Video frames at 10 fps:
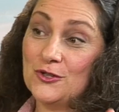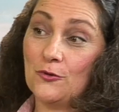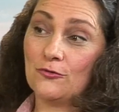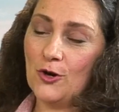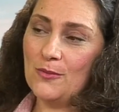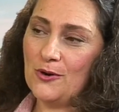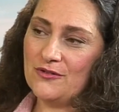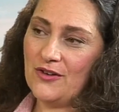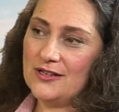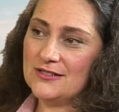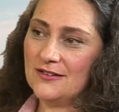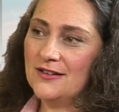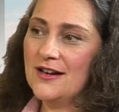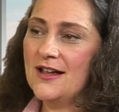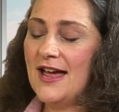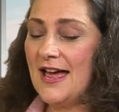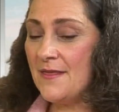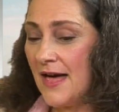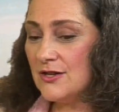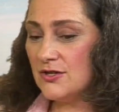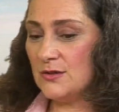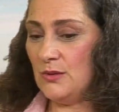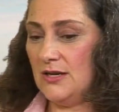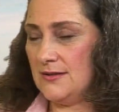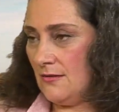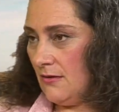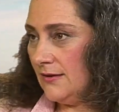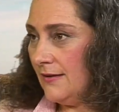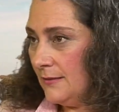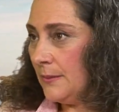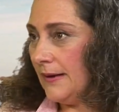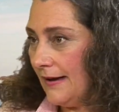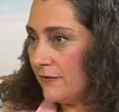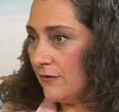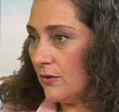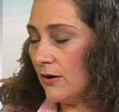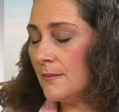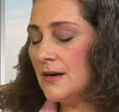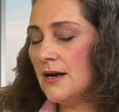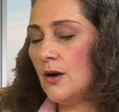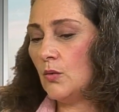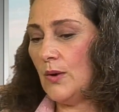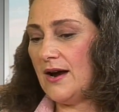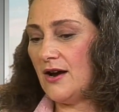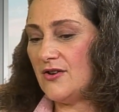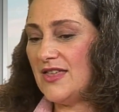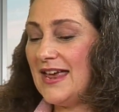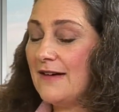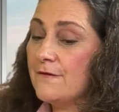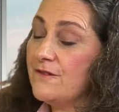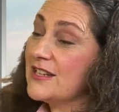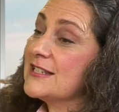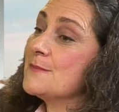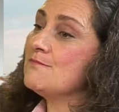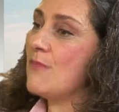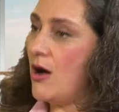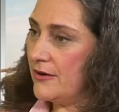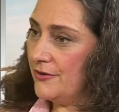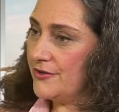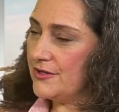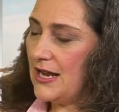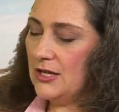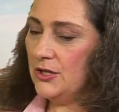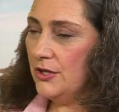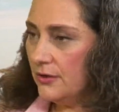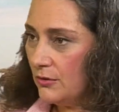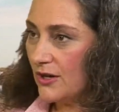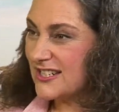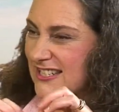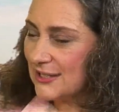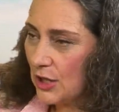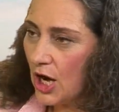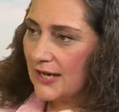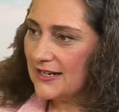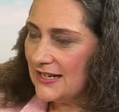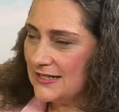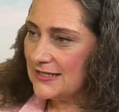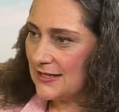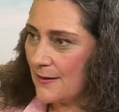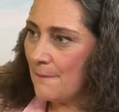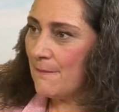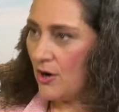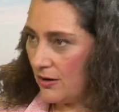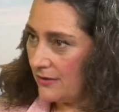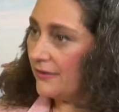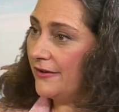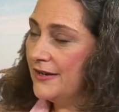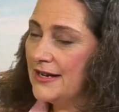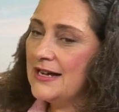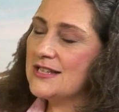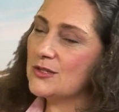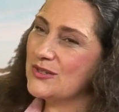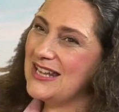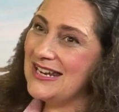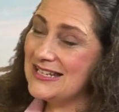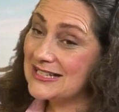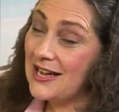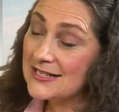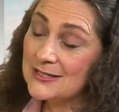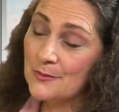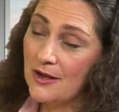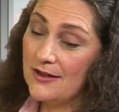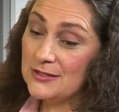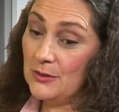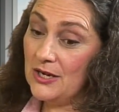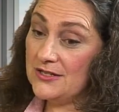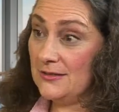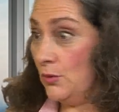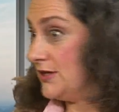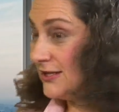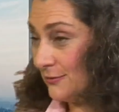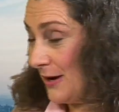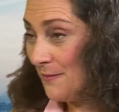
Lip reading: a robo-advisor. And that just means an online platform where they have fixed models, and you are slotted into the model. So it is customized because what's the right